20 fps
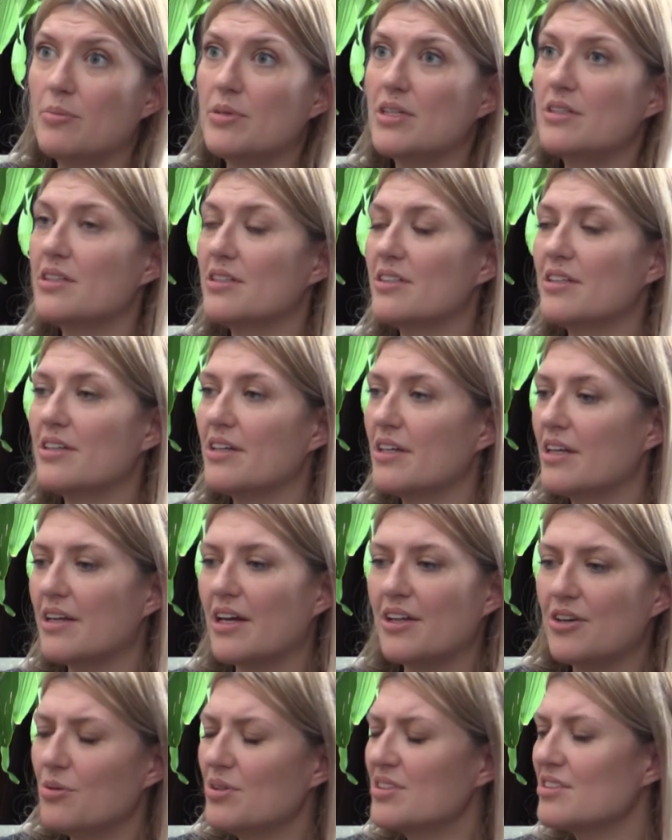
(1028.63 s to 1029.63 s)
I mean,
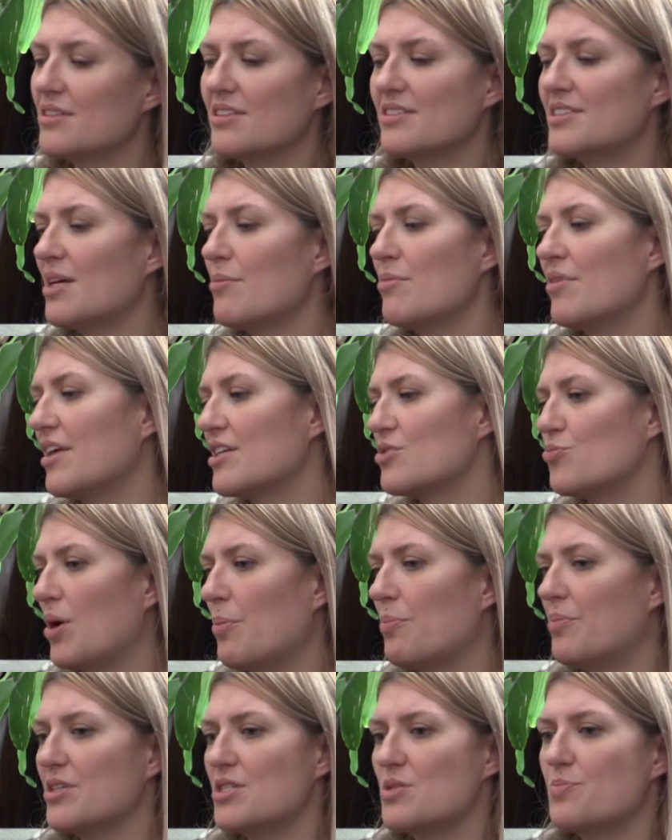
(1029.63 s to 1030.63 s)
I know it's not the same thing as
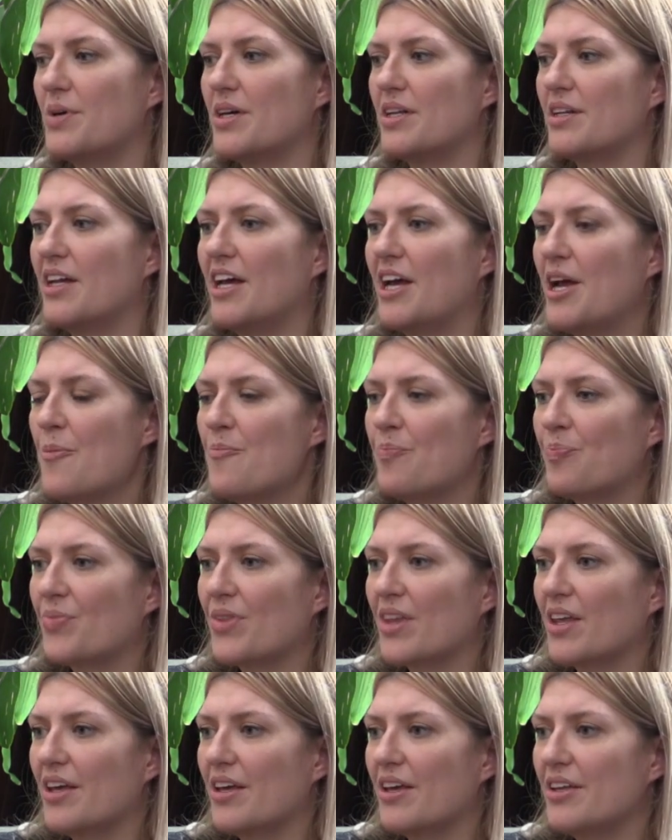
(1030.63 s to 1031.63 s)
weapons, but
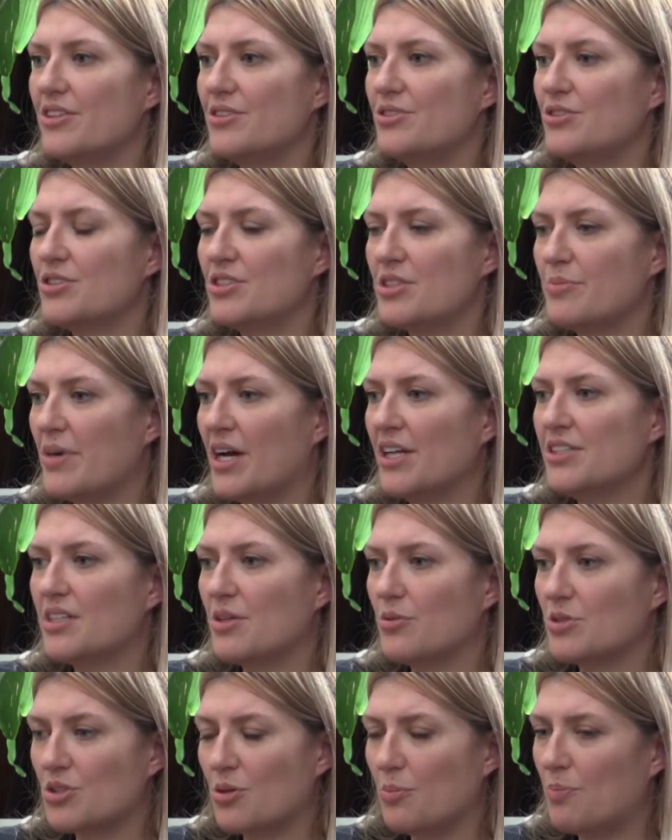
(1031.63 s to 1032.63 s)
just imagine
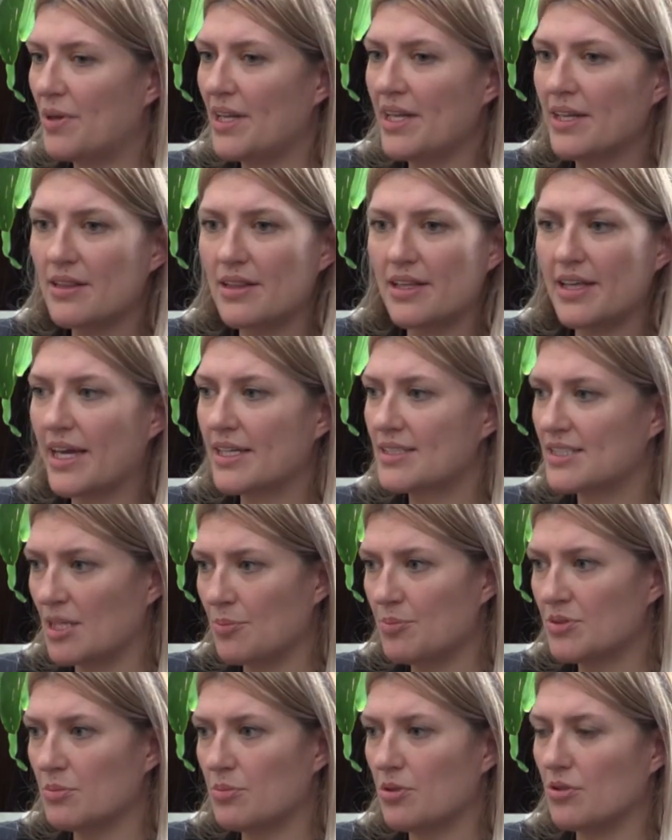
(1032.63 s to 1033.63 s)
that it was completely
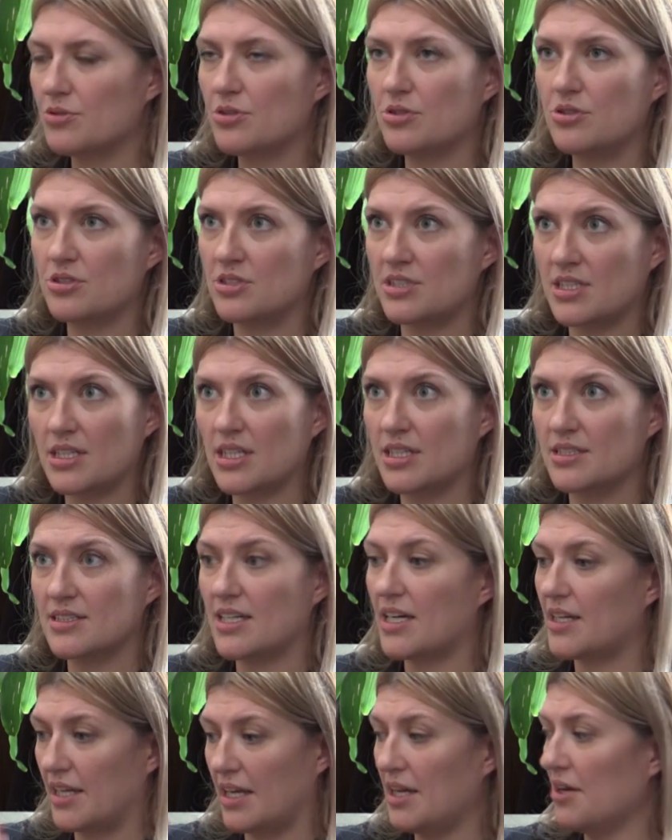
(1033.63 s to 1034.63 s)
acceptable to just sit
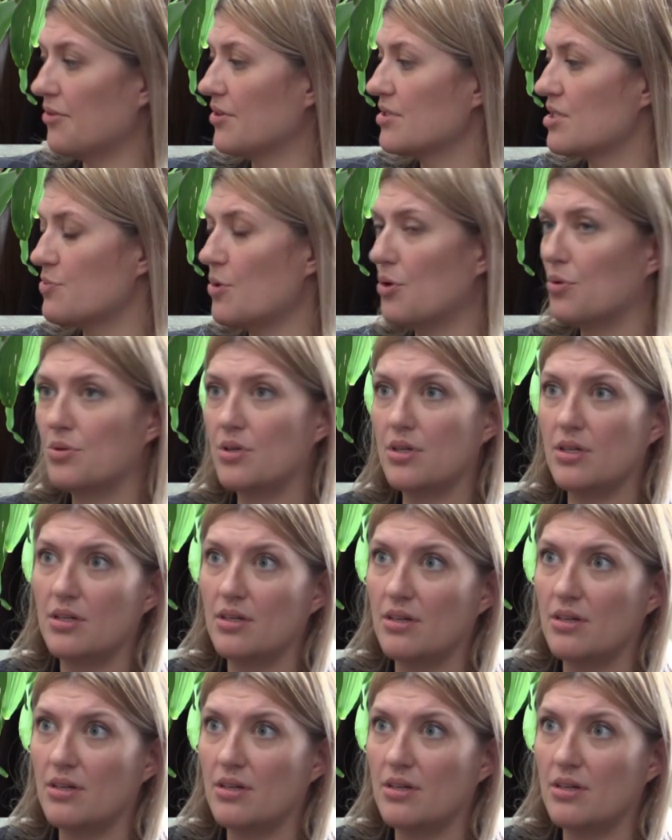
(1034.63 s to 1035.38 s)
inside here and smoke,